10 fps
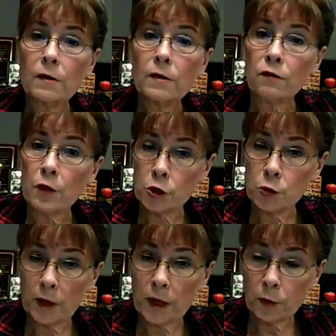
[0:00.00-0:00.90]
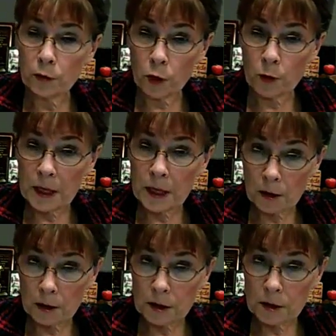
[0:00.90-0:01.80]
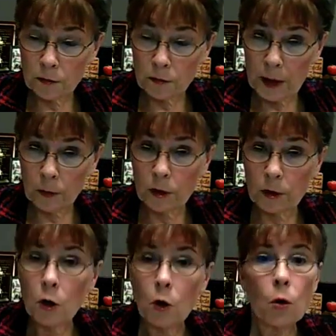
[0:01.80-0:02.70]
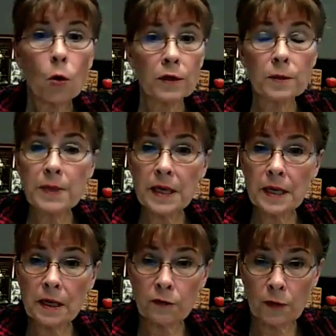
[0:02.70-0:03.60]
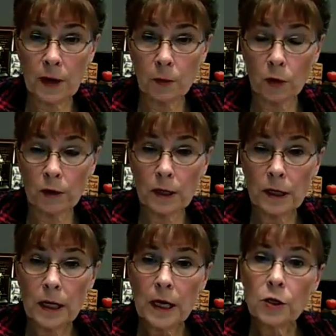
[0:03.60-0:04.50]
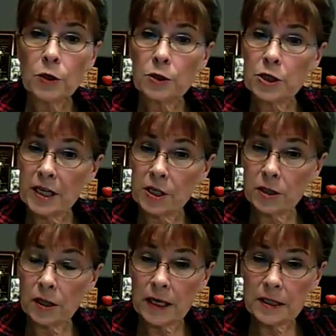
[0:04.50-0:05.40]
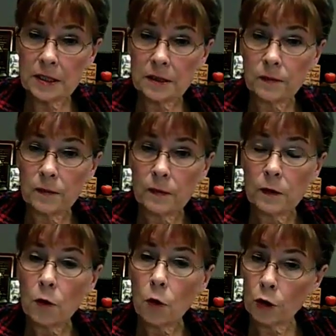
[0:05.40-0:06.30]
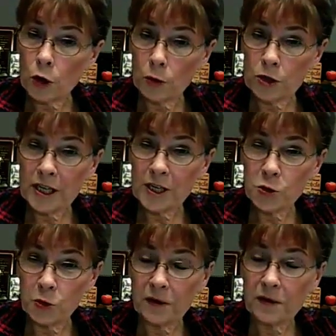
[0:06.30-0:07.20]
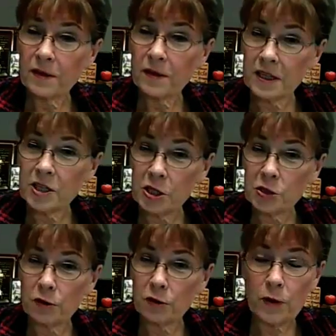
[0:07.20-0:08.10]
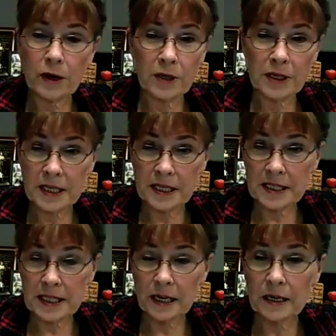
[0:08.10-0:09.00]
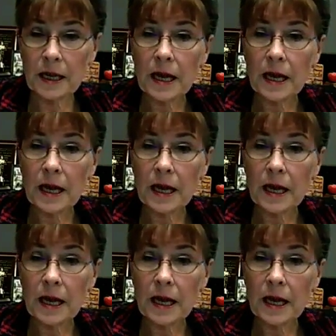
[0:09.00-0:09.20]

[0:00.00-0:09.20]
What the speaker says: the visual and performing arts framework, or the PE framework. You'll teach the lesson or co-teach with the teacher of record, as I said,